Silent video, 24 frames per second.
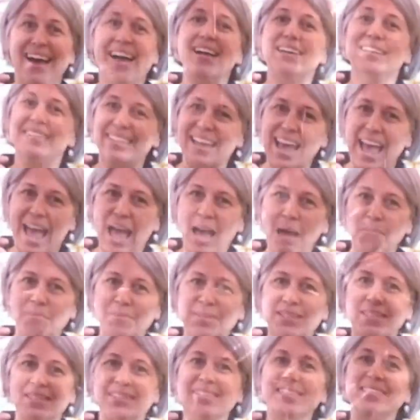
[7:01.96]

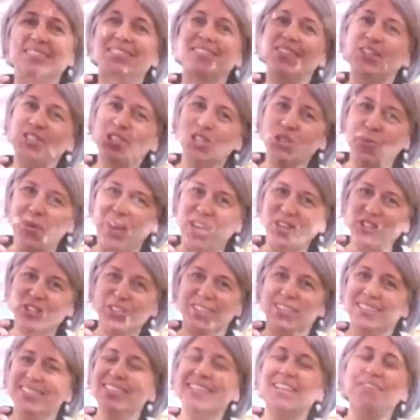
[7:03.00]
adapt to
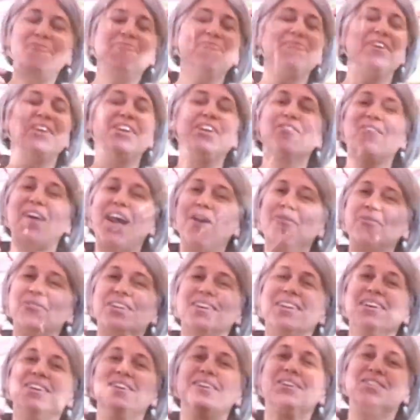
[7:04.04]
situations and figure out
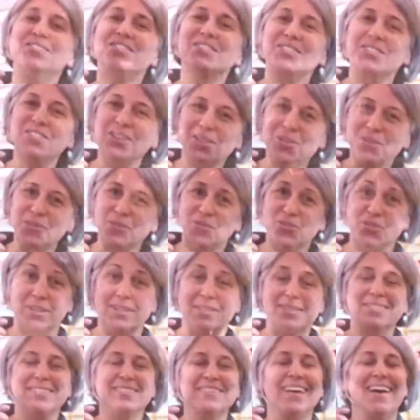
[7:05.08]

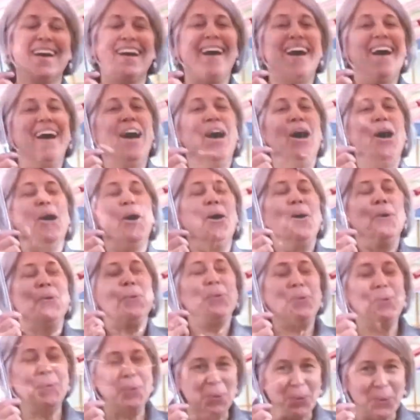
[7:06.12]
solutions.
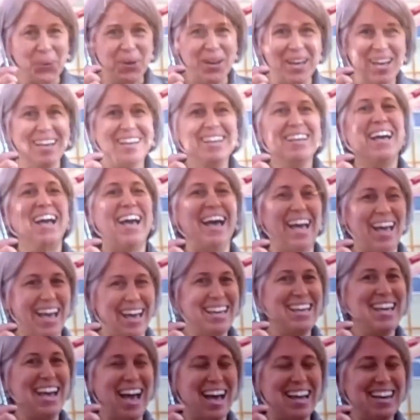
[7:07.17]
Whew, I
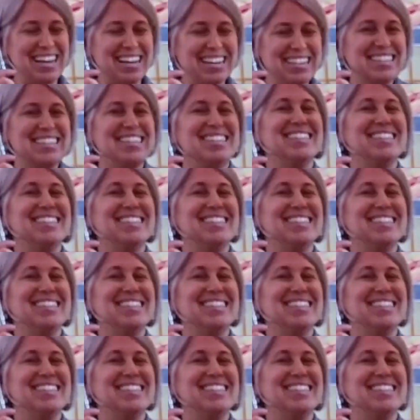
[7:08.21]
got it.